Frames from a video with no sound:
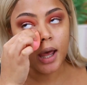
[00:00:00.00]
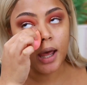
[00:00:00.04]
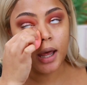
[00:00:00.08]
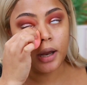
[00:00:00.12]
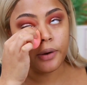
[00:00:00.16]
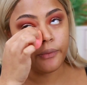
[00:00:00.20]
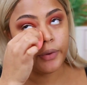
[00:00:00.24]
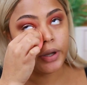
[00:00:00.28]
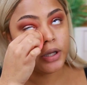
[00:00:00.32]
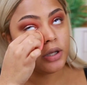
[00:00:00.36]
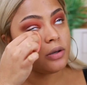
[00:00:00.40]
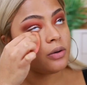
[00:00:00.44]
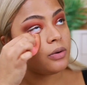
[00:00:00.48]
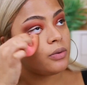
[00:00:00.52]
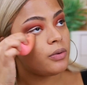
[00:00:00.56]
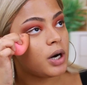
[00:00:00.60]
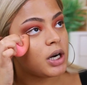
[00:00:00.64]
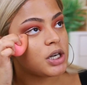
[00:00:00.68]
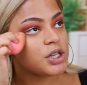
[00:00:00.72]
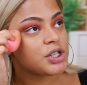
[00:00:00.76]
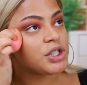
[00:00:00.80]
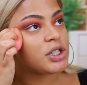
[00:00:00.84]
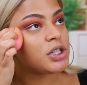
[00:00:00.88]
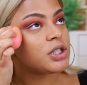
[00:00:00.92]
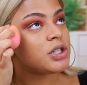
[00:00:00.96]
And when you
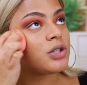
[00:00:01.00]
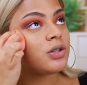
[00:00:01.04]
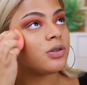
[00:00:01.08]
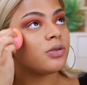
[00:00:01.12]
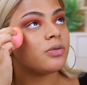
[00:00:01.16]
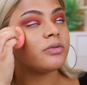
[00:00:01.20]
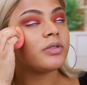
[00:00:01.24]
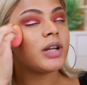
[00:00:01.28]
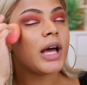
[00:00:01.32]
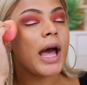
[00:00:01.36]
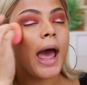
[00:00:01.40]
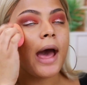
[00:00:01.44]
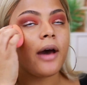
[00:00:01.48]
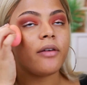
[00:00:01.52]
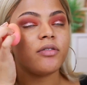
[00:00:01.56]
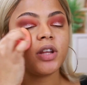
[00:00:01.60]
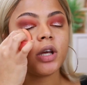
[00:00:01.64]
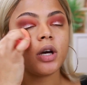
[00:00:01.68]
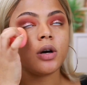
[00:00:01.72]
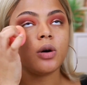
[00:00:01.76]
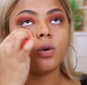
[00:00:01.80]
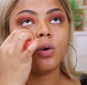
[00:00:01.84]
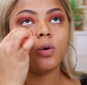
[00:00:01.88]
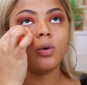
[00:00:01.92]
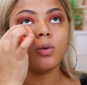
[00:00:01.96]
wash it, you don't have
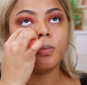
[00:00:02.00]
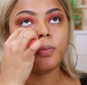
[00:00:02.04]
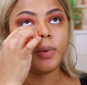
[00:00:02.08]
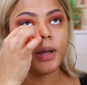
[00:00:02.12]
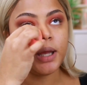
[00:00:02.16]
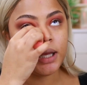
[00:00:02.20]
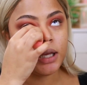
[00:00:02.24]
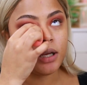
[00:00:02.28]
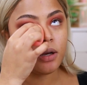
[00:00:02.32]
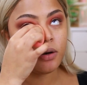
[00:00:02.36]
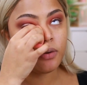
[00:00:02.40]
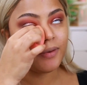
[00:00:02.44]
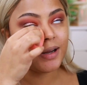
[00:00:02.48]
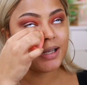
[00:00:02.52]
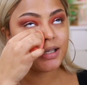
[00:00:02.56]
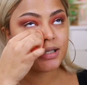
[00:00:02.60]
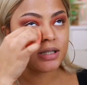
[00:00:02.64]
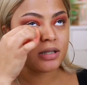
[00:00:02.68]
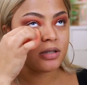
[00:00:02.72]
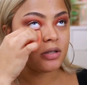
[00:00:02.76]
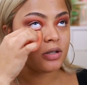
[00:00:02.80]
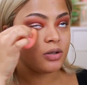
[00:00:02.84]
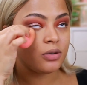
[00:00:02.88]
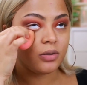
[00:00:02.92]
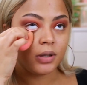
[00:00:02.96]
that whole pink
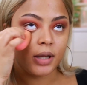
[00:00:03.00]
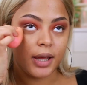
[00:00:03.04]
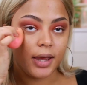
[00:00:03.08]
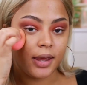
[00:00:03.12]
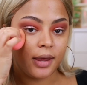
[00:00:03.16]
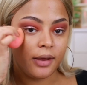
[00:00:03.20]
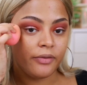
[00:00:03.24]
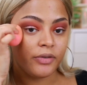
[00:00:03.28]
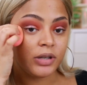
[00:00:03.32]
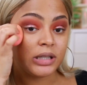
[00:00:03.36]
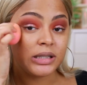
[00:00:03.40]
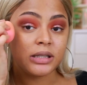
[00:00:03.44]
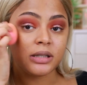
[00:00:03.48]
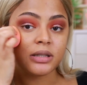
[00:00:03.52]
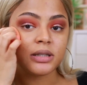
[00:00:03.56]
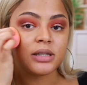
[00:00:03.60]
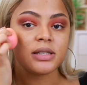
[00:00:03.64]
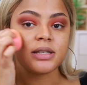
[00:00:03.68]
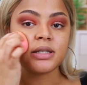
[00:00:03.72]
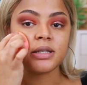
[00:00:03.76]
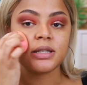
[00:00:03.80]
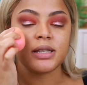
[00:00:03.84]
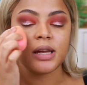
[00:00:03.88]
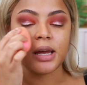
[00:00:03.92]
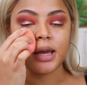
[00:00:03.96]
residue. Like even till
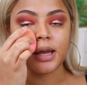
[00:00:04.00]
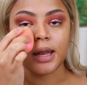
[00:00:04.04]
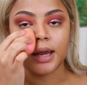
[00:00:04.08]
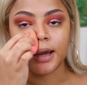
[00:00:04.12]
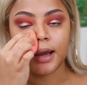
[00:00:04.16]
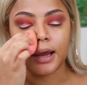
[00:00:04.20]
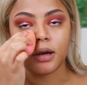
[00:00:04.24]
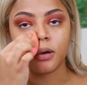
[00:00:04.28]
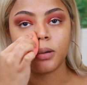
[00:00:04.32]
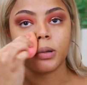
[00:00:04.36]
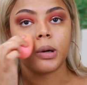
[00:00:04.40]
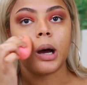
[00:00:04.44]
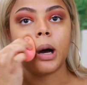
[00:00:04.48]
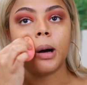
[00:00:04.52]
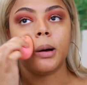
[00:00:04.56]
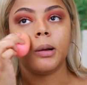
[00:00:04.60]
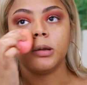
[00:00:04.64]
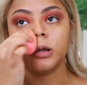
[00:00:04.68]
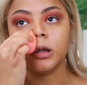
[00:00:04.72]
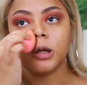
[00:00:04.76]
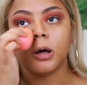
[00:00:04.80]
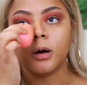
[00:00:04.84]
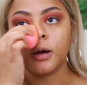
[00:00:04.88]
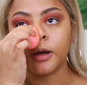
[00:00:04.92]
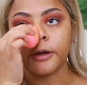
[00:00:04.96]
this day, like I don't know how
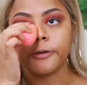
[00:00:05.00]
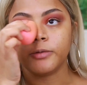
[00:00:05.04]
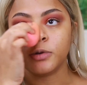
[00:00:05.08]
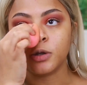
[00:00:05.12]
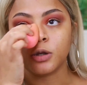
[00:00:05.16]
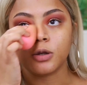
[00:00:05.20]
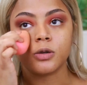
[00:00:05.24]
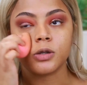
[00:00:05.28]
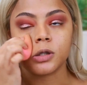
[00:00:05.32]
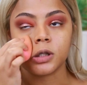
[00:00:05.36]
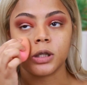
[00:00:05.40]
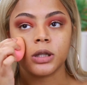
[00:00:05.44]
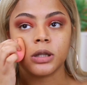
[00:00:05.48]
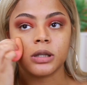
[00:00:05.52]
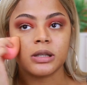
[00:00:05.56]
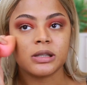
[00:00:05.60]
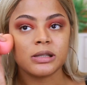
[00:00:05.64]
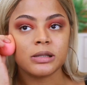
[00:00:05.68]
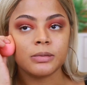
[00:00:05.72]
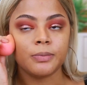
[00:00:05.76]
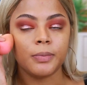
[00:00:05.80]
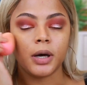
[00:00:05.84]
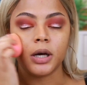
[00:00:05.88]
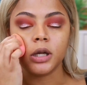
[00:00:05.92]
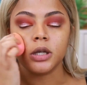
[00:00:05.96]
long I've been using
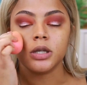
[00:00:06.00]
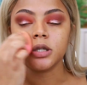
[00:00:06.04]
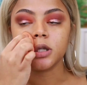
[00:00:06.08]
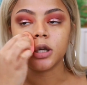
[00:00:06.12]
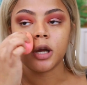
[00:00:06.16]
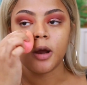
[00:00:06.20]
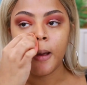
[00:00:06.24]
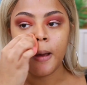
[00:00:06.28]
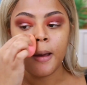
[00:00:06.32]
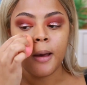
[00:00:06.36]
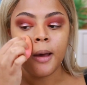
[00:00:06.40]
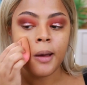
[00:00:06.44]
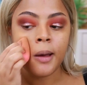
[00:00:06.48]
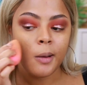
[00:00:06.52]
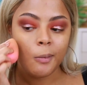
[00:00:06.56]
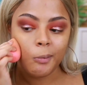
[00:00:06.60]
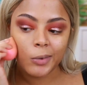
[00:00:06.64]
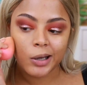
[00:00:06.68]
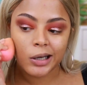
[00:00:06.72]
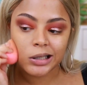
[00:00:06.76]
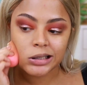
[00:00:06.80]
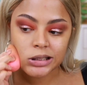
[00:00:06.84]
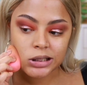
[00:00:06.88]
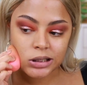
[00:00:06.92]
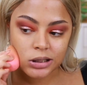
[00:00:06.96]
this sponge,
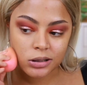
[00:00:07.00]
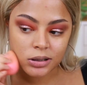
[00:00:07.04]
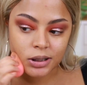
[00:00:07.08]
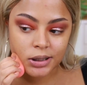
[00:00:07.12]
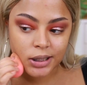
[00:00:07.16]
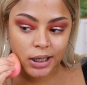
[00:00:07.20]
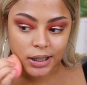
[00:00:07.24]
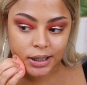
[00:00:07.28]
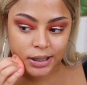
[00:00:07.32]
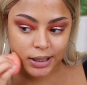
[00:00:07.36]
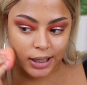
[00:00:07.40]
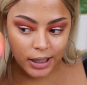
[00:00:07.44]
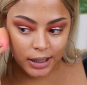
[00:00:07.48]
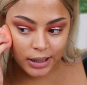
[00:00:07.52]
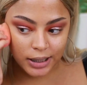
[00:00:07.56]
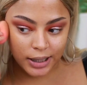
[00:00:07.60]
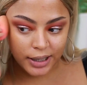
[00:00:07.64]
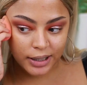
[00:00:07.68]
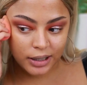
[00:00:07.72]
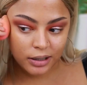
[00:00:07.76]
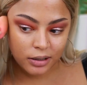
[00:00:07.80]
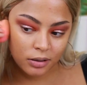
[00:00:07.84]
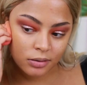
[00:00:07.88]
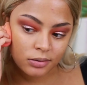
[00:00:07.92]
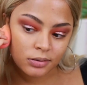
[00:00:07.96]
but I still get that
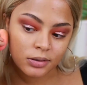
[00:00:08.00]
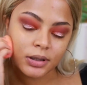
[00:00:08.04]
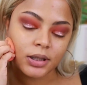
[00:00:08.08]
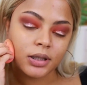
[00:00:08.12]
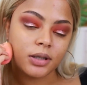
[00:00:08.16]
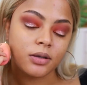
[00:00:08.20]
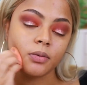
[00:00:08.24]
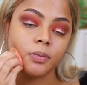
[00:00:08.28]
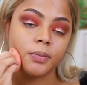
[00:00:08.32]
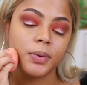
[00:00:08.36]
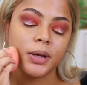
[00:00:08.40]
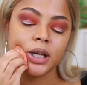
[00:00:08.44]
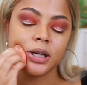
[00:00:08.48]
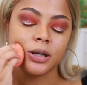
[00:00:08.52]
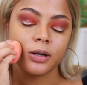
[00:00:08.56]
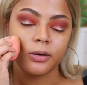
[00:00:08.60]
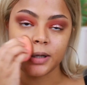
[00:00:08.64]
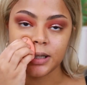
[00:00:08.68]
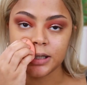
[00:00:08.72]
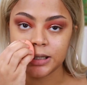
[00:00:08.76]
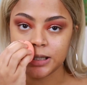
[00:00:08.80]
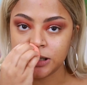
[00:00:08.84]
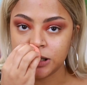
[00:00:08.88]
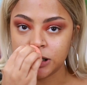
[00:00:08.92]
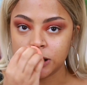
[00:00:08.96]
like little pink
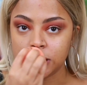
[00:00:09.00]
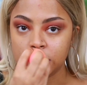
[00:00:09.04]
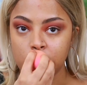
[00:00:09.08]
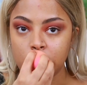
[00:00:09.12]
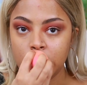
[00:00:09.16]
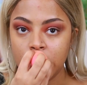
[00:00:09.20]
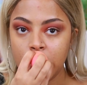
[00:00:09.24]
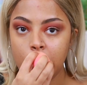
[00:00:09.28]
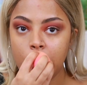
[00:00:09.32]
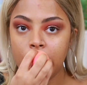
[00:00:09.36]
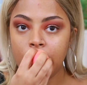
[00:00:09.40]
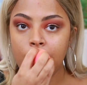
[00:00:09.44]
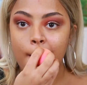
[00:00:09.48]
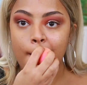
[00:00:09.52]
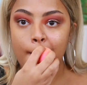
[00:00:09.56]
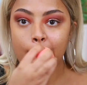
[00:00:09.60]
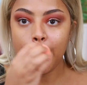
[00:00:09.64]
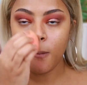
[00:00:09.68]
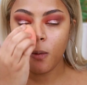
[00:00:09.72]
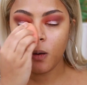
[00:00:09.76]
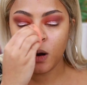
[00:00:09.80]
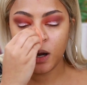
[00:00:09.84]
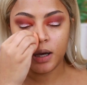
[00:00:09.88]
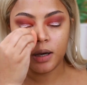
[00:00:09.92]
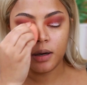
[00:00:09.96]
residue
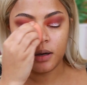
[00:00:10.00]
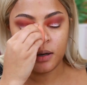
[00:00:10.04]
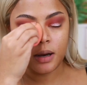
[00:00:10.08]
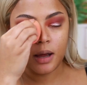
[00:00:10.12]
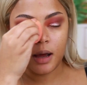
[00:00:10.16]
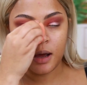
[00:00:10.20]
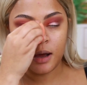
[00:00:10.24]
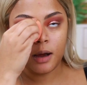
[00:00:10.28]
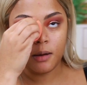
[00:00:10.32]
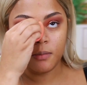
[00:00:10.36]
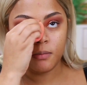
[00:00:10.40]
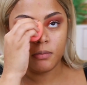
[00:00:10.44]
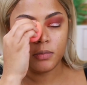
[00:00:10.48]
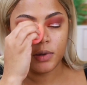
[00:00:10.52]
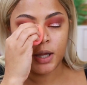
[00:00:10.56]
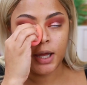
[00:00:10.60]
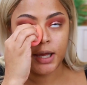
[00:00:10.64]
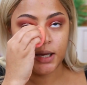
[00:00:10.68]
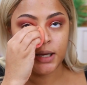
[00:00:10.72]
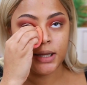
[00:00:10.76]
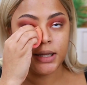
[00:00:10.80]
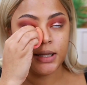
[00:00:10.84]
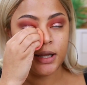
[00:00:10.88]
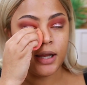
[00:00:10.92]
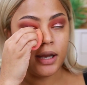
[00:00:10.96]
when I'm
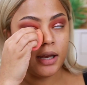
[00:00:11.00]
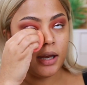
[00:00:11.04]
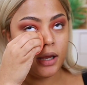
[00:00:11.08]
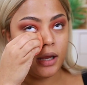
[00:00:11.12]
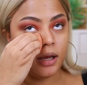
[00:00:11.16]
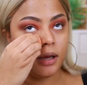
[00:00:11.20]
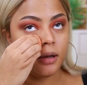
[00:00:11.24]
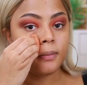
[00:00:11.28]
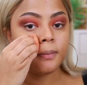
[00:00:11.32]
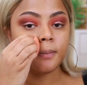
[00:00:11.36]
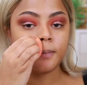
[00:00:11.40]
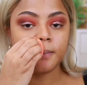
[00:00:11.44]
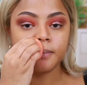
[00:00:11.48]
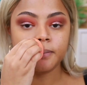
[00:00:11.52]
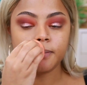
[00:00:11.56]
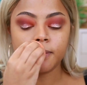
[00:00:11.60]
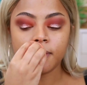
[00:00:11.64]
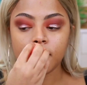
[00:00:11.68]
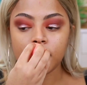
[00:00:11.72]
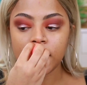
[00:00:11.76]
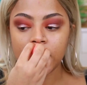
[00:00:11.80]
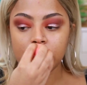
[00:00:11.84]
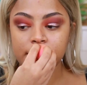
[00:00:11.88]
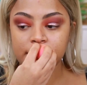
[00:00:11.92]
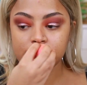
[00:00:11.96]
like cleaning
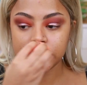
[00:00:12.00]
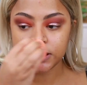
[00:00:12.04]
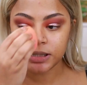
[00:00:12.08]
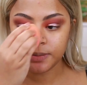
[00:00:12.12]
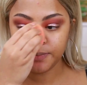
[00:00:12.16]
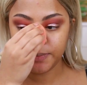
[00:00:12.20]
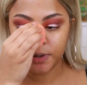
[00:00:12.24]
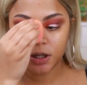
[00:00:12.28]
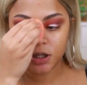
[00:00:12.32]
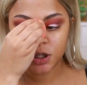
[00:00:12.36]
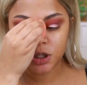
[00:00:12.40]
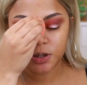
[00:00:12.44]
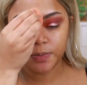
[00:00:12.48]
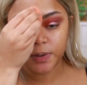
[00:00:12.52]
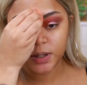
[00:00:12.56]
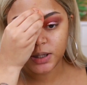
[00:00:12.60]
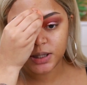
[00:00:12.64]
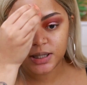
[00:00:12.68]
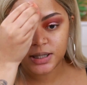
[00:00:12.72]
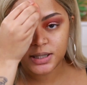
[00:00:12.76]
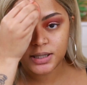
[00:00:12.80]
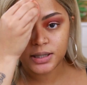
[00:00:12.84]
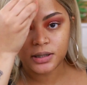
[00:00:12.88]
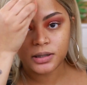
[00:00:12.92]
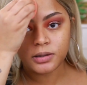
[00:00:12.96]
the sponge.
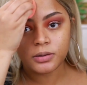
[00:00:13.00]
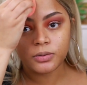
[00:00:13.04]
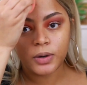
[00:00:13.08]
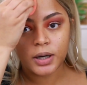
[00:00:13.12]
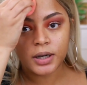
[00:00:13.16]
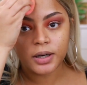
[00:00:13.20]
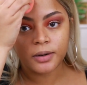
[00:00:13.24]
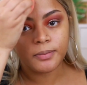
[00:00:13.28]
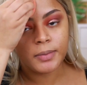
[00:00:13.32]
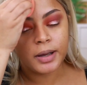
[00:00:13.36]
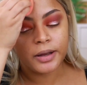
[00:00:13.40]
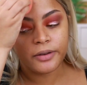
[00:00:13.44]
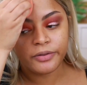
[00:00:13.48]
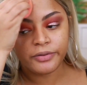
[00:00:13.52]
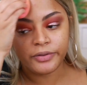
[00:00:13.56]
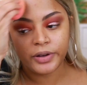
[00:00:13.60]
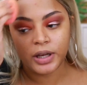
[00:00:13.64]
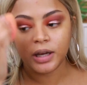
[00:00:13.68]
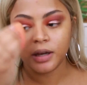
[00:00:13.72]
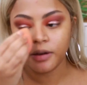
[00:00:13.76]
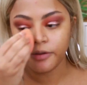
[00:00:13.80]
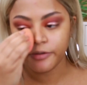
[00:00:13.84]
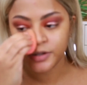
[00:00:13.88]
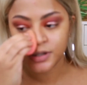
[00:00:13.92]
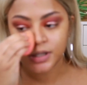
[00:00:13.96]
But still one of my
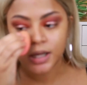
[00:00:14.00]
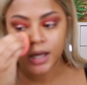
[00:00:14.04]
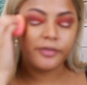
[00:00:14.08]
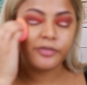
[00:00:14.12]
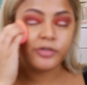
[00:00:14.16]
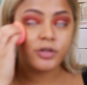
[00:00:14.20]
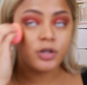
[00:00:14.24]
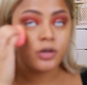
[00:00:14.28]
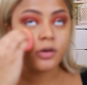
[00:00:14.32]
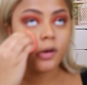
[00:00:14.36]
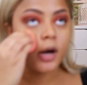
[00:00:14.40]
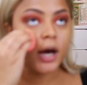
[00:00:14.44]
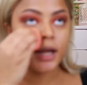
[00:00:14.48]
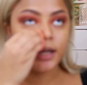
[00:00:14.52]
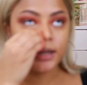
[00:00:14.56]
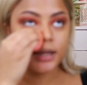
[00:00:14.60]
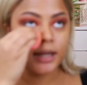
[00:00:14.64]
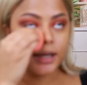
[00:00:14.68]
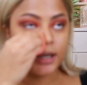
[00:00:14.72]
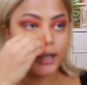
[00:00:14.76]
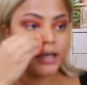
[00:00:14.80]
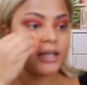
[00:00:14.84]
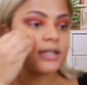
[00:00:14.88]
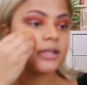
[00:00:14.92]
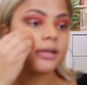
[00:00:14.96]
faves. I've tried,
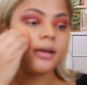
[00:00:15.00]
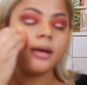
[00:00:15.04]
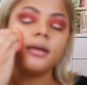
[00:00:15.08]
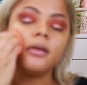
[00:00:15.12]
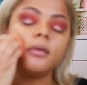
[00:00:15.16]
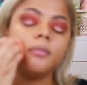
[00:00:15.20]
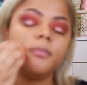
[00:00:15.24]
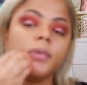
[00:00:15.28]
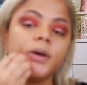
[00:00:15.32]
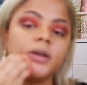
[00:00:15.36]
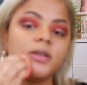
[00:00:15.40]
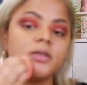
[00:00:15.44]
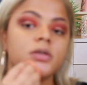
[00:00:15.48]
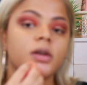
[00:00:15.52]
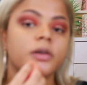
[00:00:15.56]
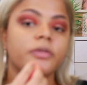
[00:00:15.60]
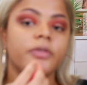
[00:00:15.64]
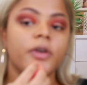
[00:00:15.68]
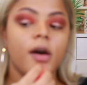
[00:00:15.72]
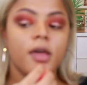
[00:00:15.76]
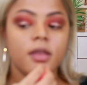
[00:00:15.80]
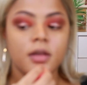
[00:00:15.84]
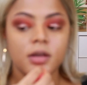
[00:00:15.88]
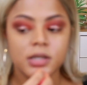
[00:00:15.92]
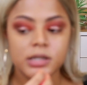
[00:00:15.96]
like I said, a bunch of
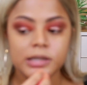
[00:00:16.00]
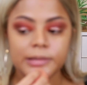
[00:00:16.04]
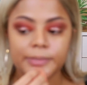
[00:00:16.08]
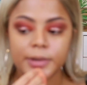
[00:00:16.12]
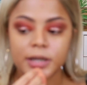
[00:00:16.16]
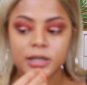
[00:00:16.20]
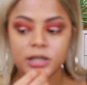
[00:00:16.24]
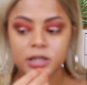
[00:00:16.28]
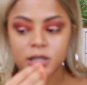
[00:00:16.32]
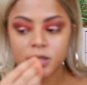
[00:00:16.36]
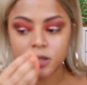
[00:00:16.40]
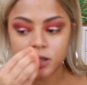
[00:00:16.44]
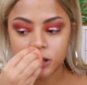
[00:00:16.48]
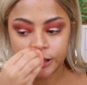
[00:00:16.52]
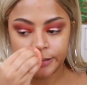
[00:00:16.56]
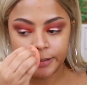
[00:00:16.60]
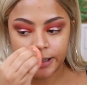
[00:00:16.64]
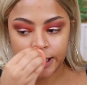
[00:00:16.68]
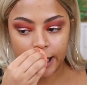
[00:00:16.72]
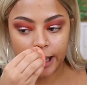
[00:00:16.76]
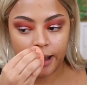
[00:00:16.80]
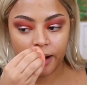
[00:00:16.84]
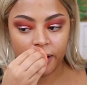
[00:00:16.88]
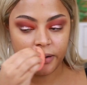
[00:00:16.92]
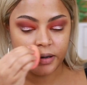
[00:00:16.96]
other sponges,
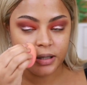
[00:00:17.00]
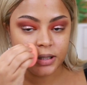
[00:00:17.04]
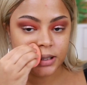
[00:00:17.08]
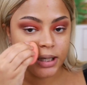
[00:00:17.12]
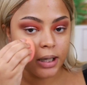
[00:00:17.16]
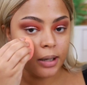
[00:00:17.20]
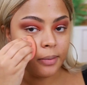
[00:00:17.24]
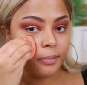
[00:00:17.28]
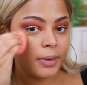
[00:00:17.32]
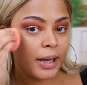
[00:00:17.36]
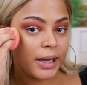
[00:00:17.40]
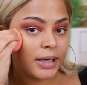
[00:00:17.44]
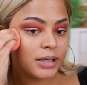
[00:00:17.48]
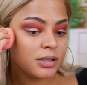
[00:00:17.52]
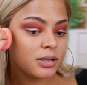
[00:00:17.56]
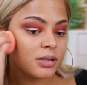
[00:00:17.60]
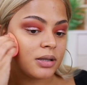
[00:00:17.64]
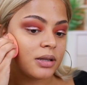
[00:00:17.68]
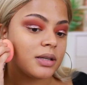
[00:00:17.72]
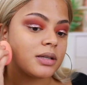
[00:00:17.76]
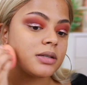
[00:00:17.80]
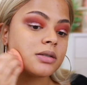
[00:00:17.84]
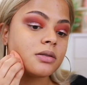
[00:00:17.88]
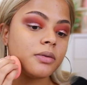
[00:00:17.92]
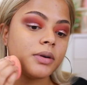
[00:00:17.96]
but I always come back to
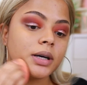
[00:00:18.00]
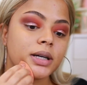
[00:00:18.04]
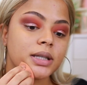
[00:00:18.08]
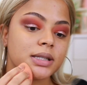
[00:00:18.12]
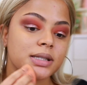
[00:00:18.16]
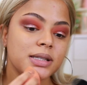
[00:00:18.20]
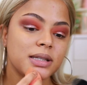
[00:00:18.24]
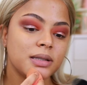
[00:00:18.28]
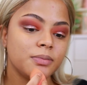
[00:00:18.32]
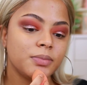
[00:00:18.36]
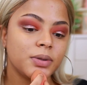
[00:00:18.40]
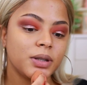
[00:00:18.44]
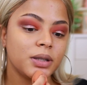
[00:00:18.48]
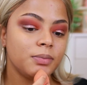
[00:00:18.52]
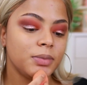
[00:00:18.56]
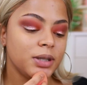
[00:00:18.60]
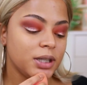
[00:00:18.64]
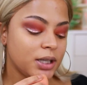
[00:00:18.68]
this one simply